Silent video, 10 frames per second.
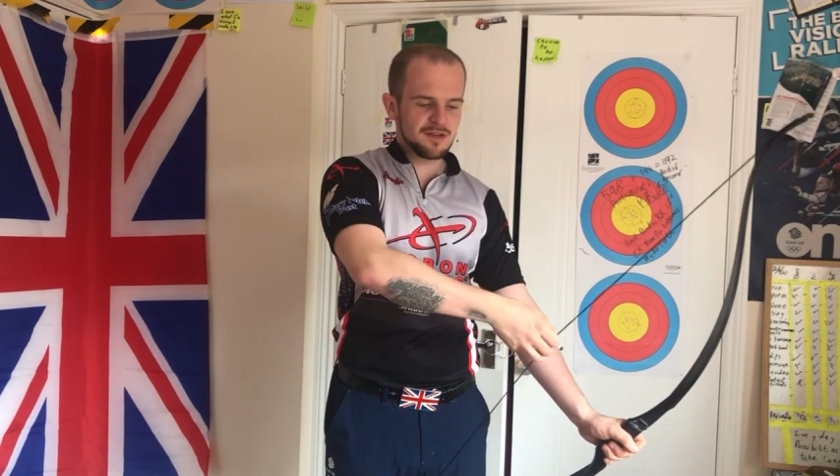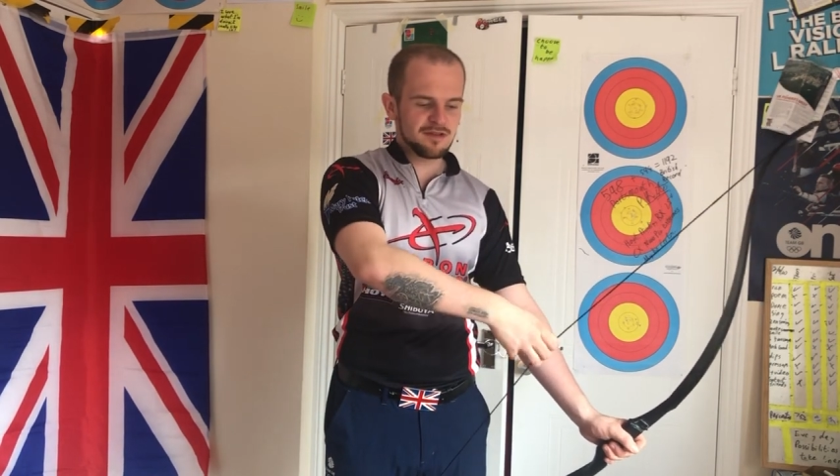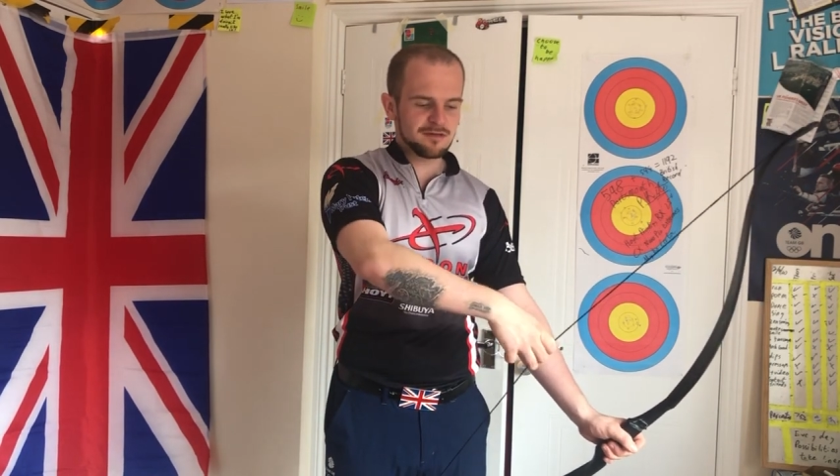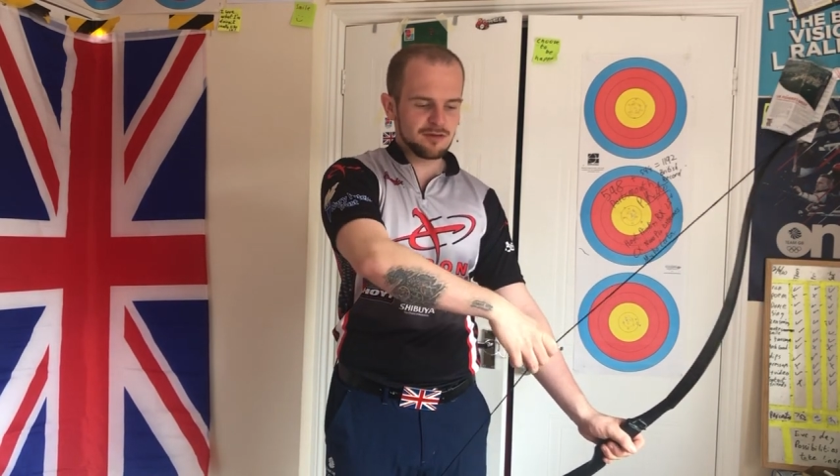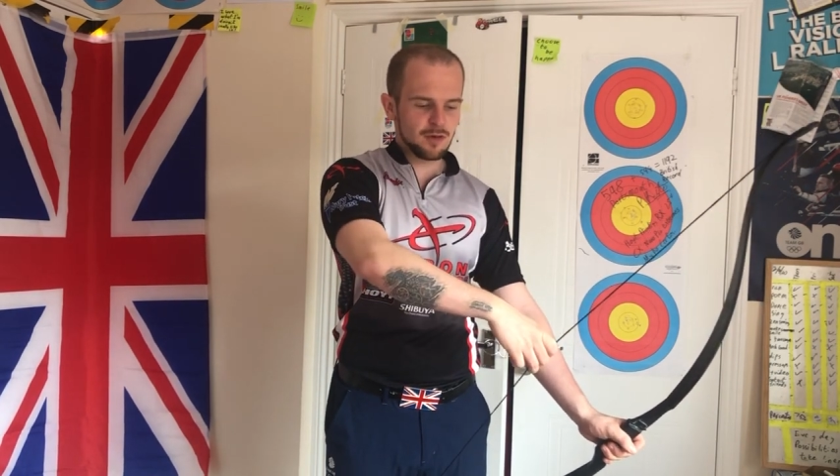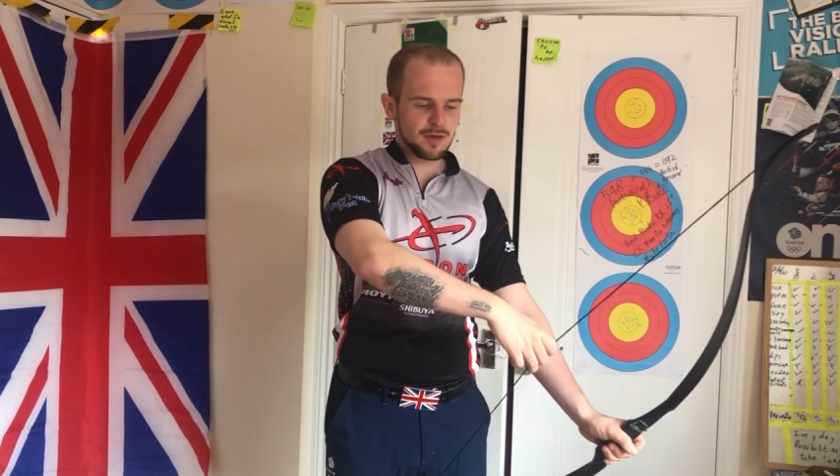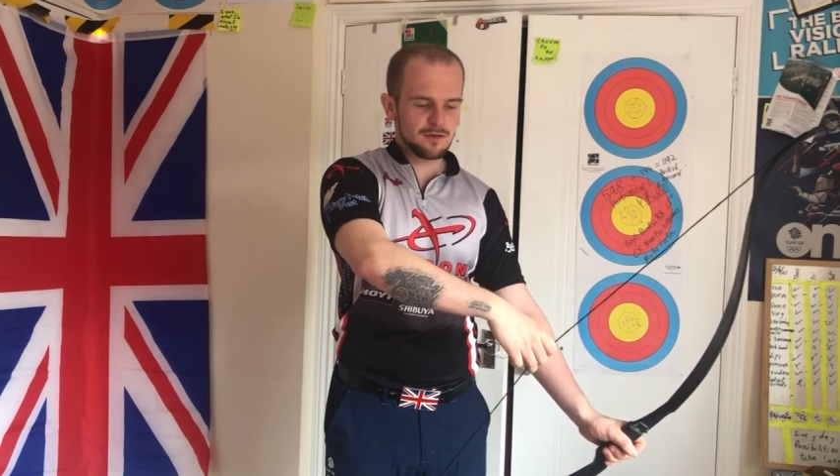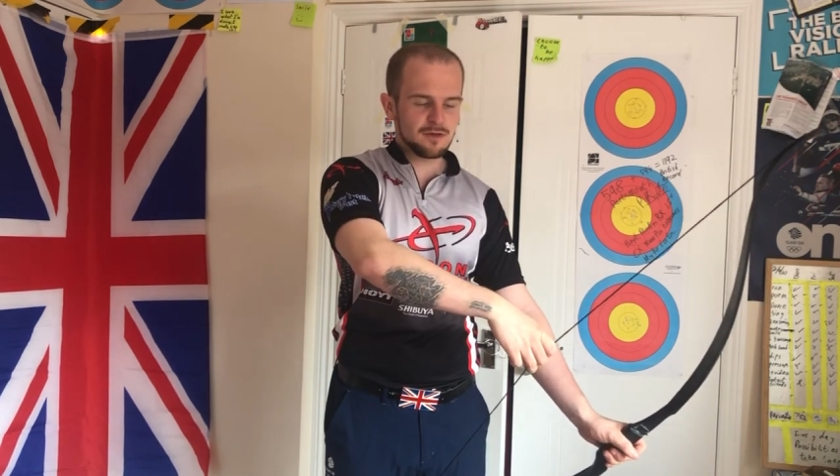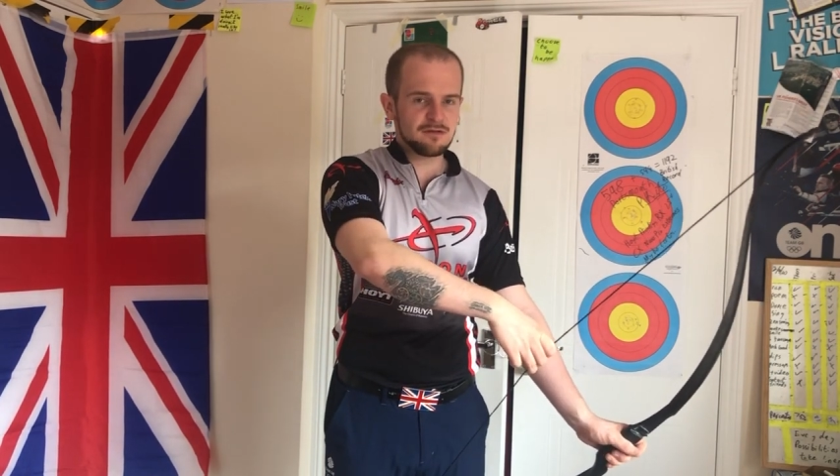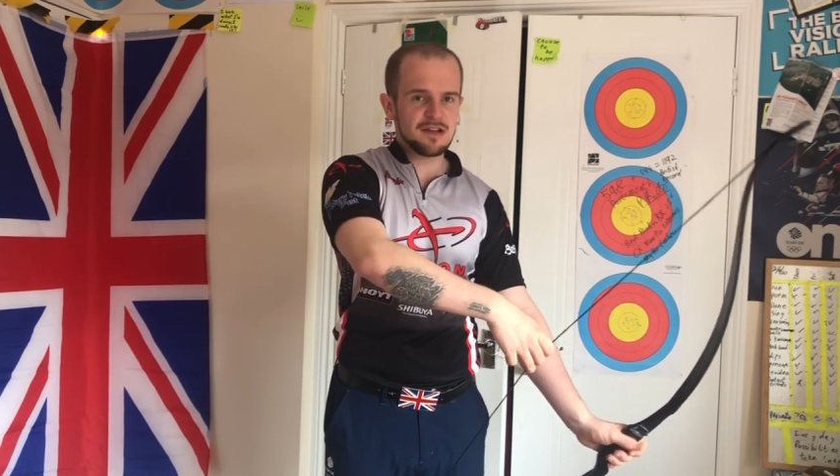us, rolled
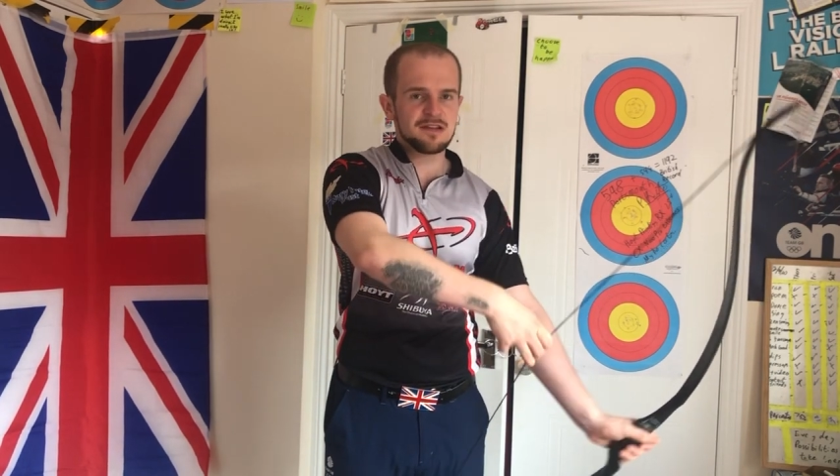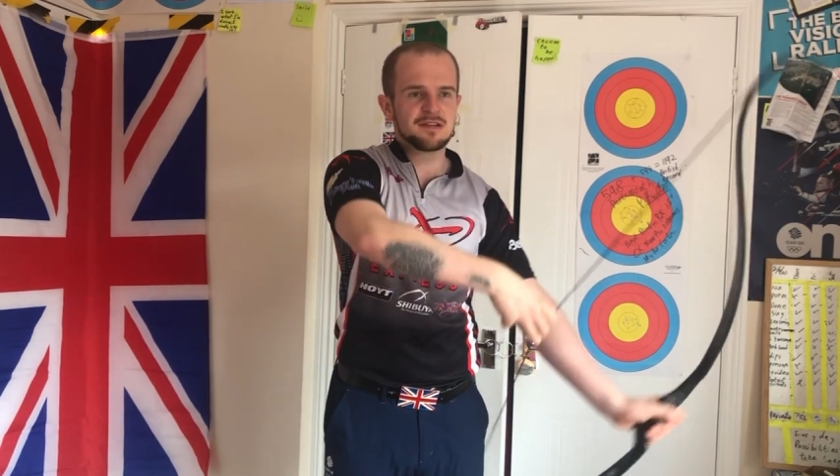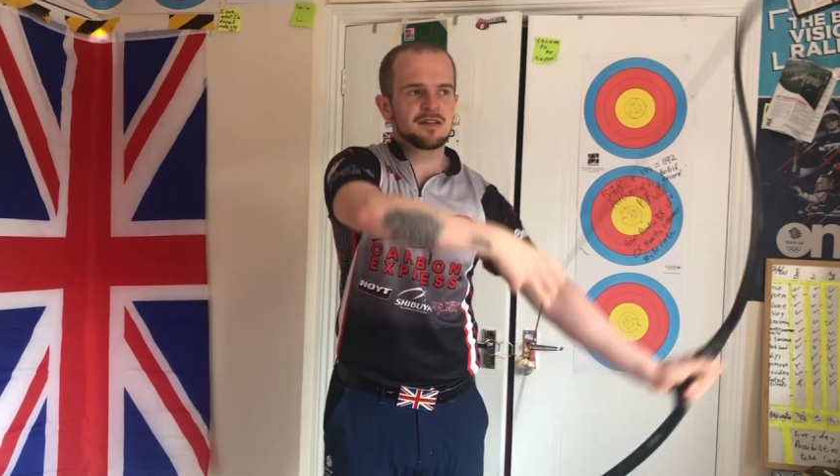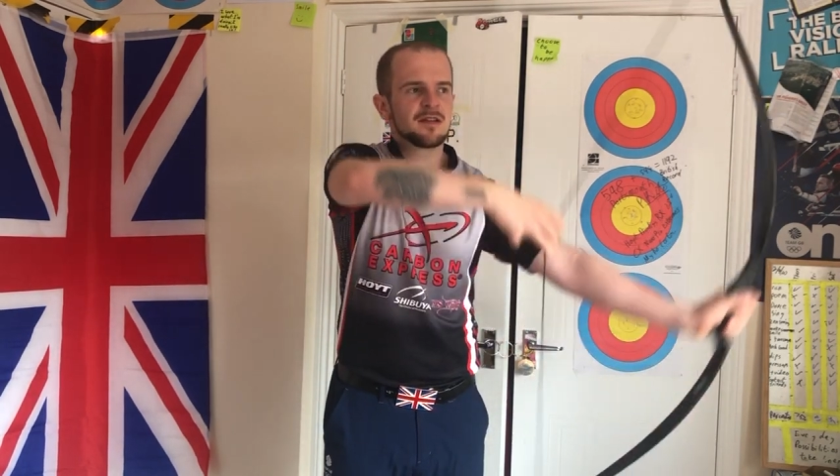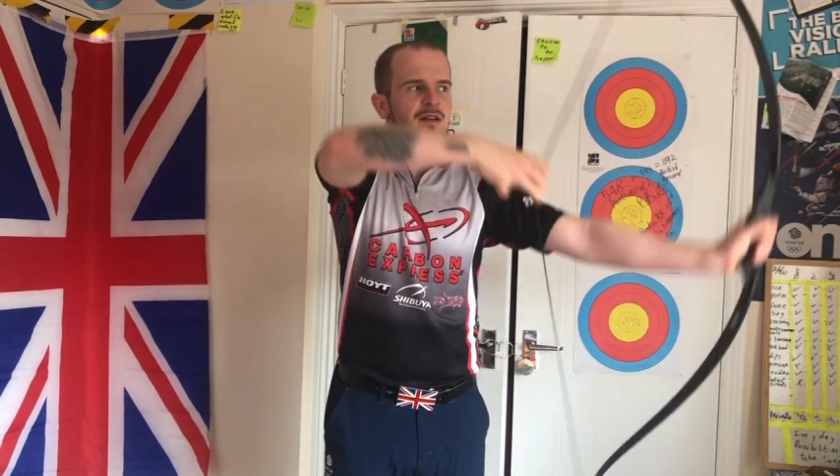over wrist,